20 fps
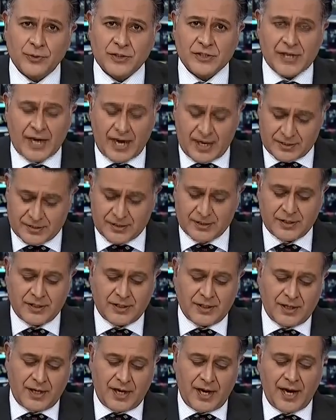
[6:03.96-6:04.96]
to his head
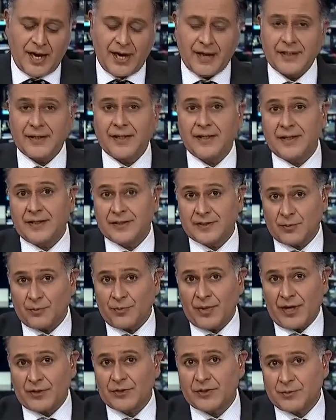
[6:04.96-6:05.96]
and he is
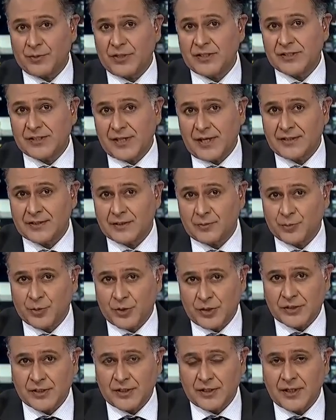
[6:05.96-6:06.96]
about to be sent to
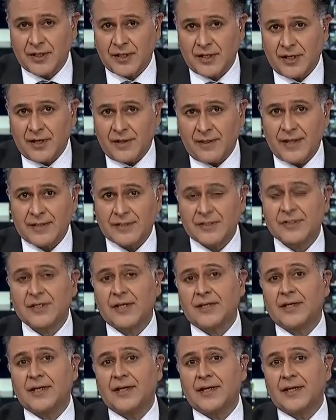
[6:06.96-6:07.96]
prison, that
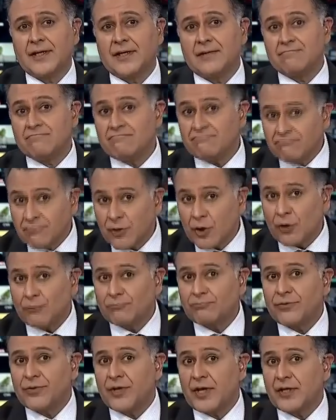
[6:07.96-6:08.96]
suddenly, you
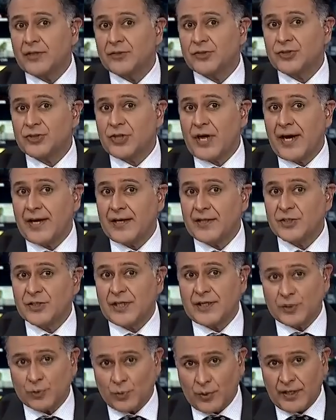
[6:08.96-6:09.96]
know, things
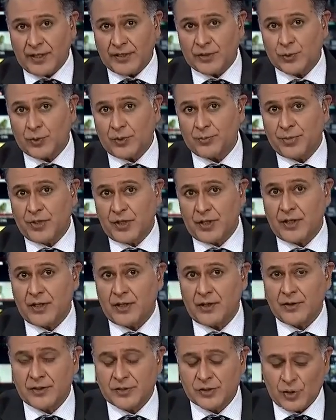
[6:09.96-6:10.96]
change and he's willing to
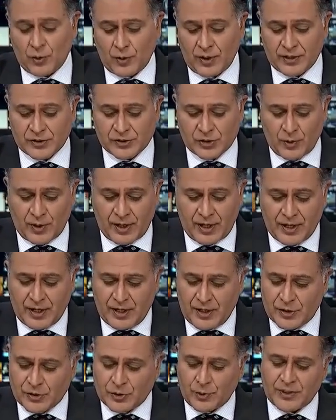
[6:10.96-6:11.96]
appear and so on and so on.
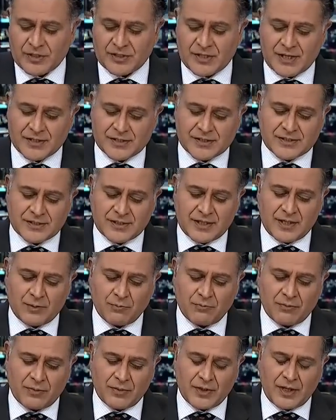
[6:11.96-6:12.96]
So it does
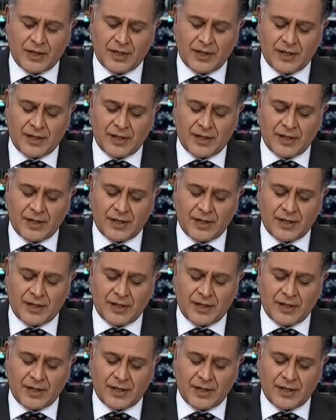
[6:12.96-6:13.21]
seem